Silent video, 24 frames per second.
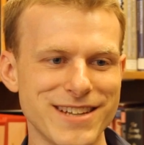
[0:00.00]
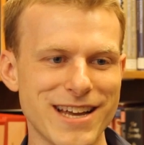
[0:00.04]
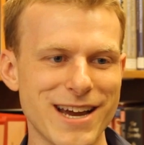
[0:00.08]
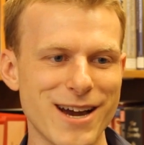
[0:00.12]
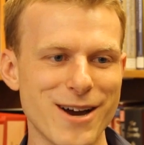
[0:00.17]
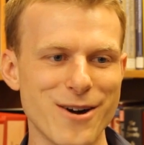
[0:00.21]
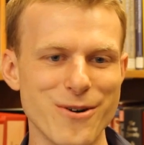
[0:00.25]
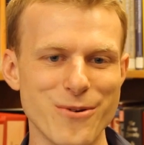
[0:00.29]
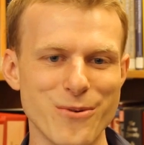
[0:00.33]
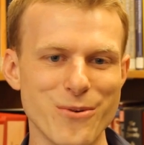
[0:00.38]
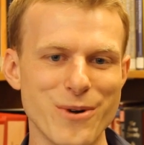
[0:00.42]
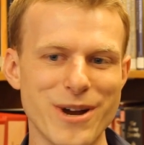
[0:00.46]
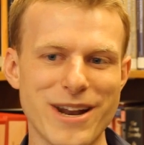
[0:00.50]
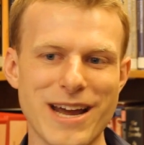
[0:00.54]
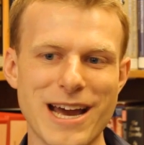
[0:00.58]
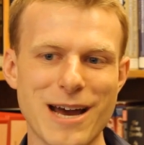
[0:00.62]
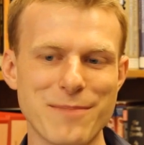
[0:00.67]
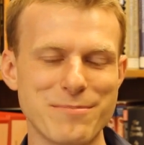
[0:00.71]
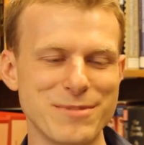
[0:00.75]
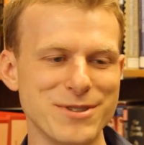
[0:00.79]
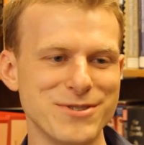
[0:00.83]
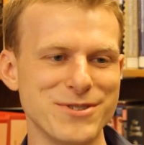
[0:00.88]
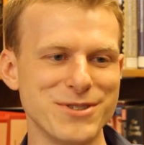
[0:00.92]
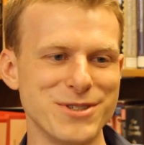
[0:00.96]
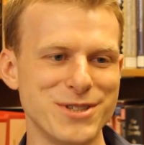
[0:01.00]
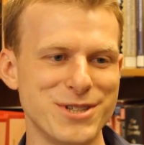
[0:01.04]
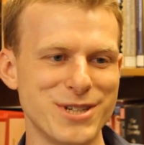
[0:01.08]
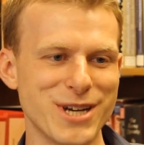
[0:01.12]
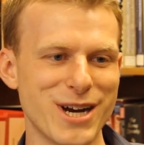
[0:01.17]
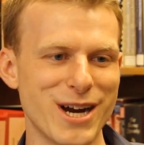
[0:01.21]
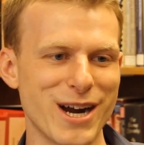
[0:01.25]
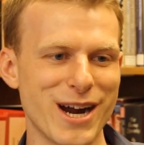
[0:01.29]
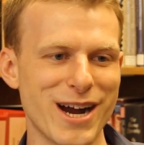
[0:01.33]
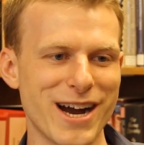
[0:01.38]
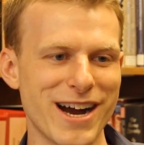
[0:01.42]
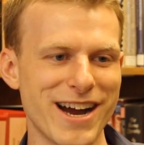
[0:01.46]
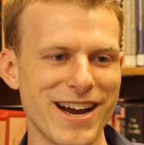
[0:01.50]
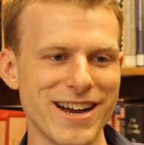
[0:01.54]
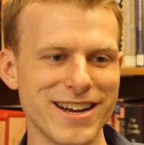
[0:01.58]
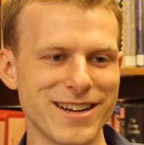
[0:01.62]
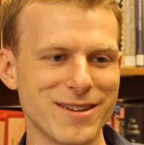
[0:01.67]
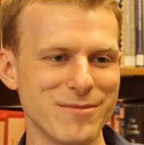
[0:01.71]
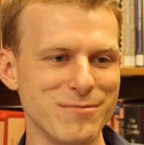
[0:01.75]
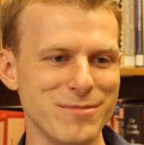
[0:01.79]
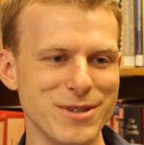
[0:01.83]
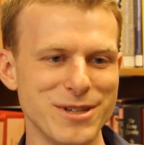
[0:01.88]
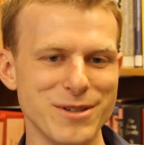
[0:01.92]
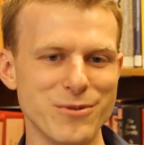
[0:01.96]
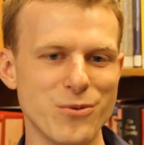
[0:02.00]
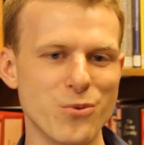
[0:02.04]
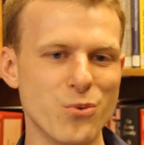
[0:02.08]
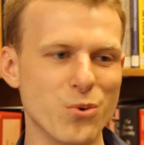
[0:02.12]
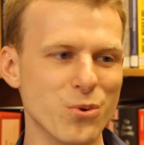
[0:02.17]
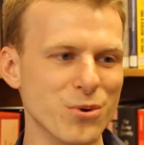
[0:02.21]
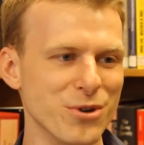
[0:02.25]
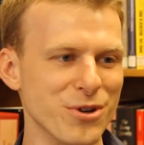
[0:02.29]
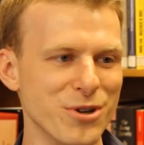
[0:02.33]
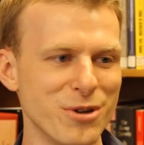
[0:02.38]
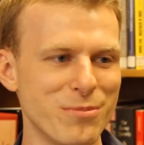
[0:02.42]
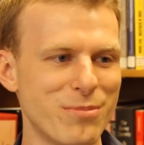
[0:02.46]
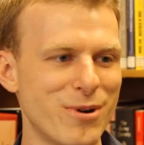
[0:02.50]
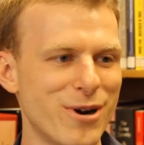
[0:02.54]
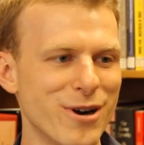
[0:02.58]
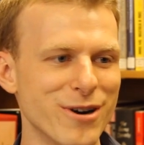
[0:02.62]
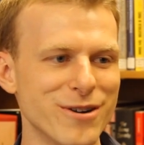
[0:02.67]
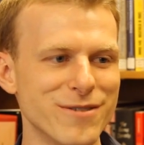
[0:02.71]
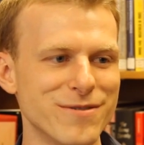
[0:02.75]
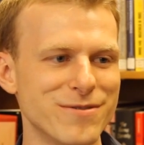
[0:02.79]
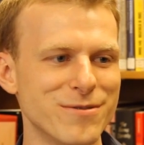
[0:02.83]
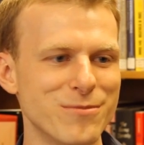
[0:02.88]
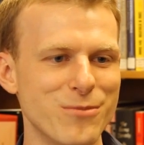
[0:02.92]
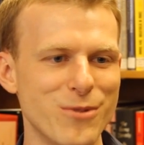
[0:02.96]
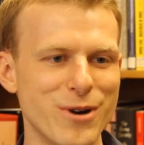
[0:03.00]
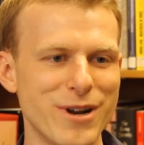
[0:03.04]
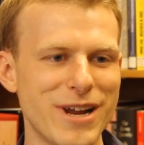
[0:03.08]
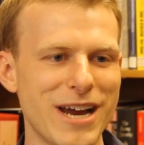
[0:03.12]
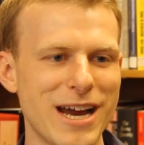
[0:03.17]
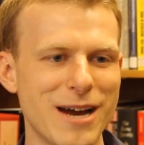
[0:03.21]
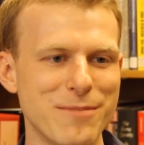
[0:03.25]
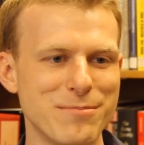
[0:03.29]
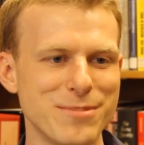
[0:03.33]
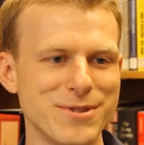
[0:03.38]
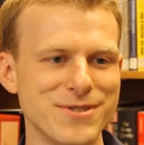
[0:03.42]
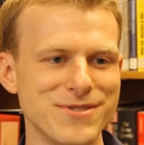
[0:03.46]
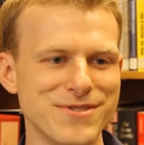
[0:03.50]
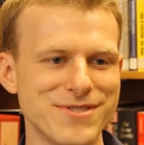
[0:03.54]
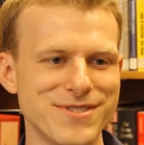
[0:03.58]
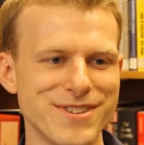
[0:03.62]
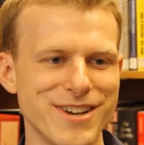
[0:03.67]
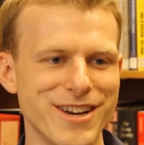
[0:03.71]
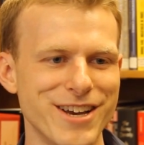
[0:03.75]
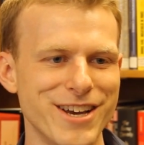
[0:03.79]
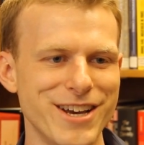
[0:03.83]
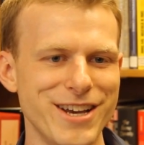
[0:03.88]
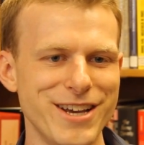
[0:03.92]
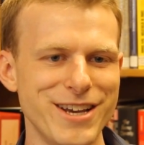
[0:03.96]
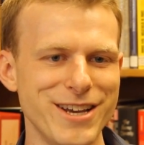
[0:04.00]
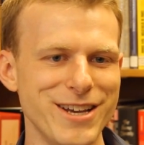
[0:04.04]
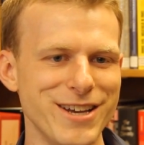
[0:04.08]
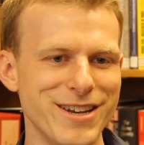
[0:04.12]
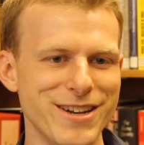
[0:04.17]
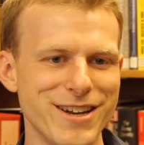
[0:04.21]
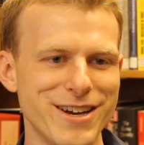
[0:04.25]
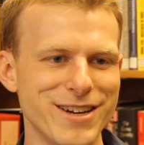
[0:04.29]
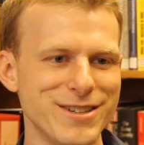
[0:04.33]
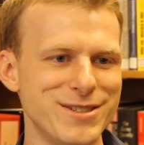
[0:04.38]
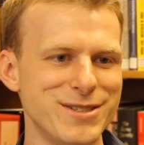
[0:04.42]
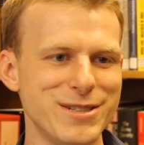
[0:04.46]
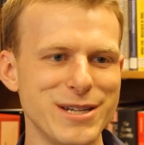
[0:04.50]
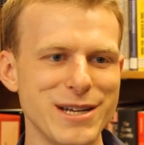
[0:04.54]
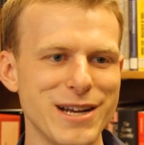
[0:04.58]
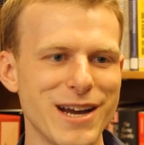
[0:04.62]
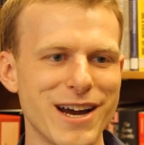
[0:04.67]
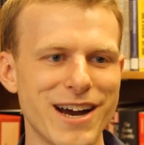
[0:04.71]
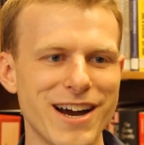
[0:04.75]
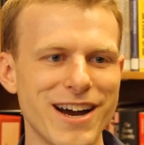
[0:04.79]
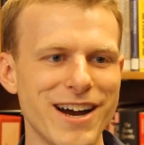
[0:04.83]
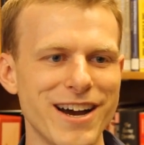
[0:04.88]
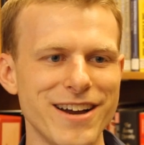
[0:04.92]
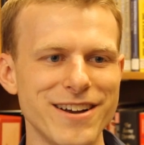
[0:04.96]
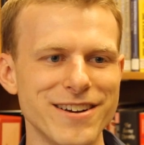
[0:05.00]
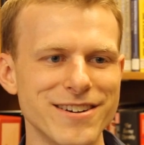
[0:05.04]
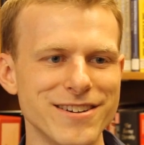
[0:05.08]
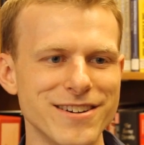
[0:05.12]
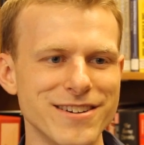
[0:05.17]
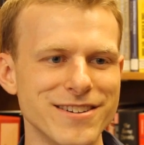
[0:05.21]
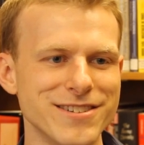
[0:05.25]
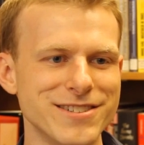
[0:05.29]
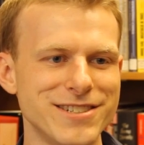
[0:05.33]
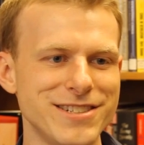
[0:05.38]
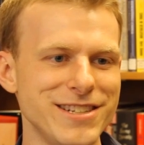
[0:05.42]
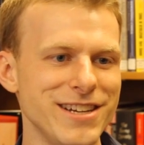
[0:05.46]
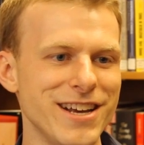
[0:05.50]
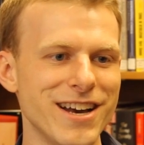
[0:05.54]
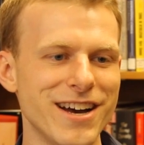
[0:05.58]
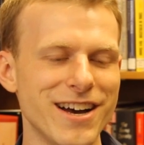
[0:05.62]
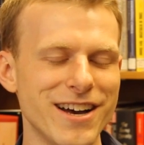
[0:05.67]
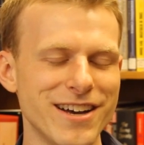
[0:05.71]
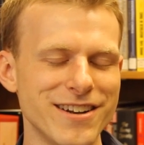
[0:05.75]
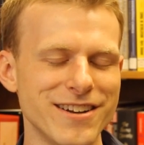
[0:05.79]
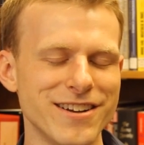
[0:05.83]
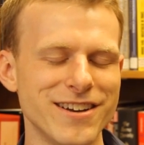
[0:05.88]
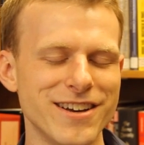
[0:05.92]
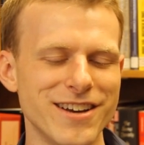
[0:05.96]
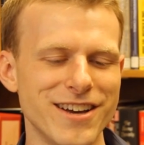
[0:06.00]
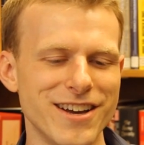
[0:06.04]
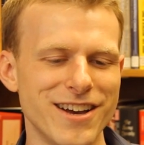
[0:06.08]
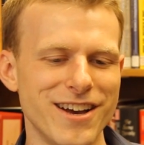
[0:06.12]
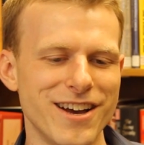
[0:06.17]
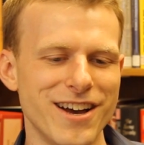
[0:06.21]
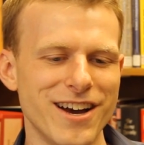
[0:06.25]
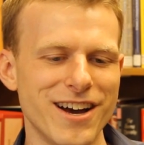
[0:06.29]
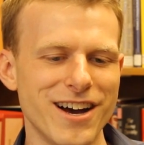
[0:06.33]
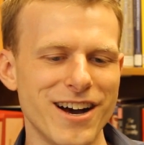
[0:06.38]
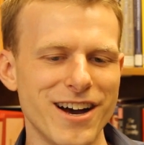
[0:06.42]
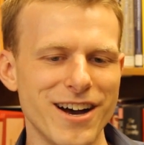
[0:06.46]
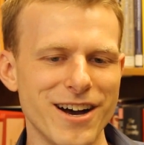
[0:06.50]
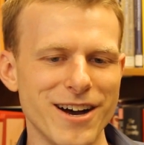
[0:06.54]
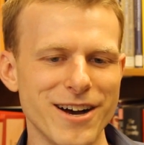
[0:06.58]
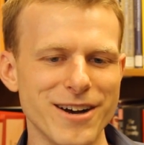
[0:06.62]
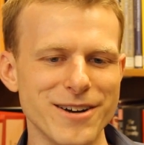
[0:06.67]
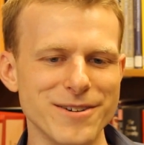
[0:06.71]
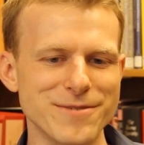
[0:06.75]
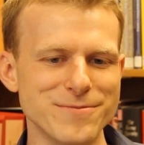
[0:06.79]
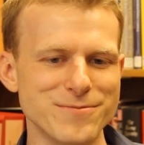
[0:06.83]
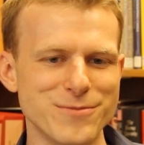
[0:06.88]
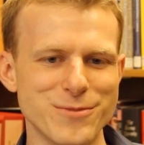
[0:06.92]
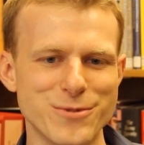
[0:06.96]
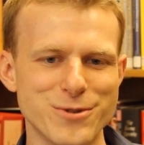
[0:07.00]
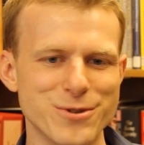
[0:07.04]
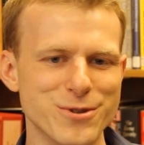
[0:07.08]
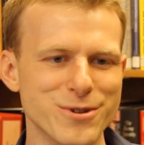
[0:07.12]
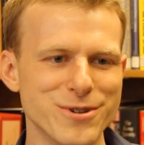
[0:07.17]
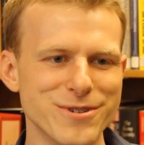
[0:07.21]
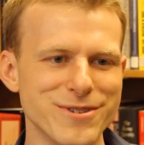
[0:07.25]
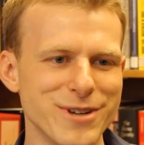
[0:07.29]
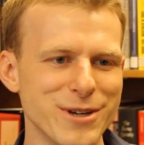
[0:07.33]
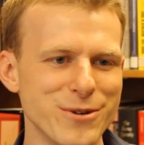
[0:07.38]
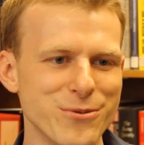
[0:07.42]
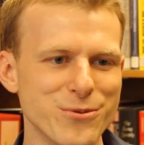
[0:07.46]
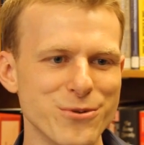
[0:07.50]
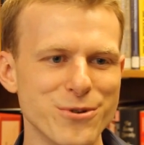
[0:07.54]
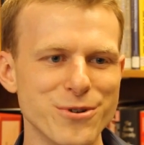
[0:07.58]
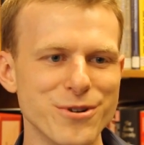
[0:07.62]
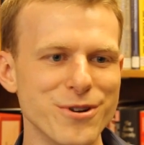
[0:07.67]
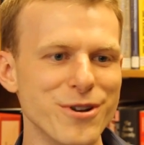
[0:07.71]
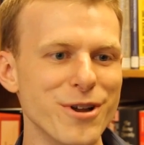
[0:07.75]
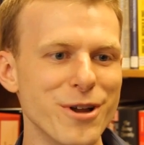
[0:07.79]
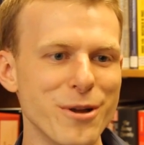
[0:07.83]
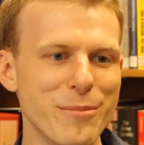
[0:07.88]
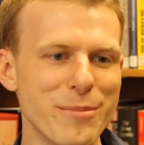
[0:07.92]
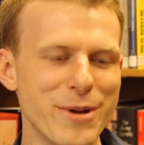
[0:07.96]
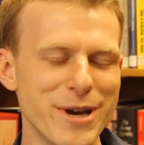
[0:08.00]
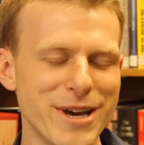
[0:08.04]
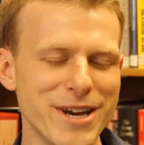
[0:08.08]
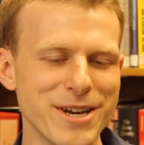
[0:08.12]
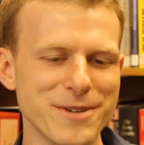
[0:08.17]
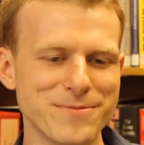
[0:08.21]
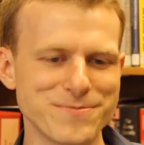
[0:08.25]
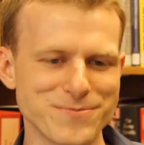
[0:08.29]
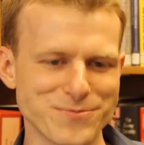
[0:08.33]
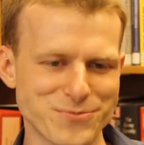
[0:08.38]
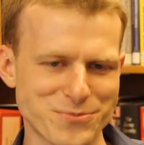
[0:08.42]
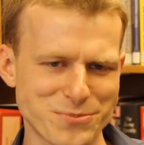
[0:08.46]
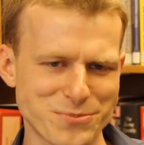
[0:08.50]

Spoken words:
and how what happens in Shanghai can be a world apart from what happens in Qinghai or Xi'an or like rural Hebei.